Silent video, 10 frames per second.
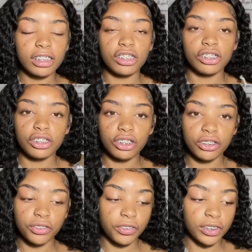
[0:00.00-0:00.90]
to
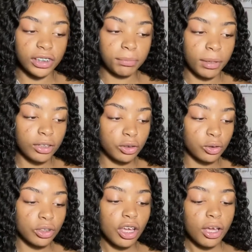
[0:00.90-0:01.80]
search for these
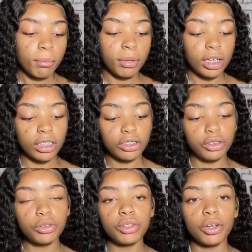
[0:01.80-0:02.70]
pencils because,
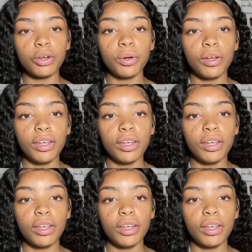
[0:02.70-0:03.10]
you know,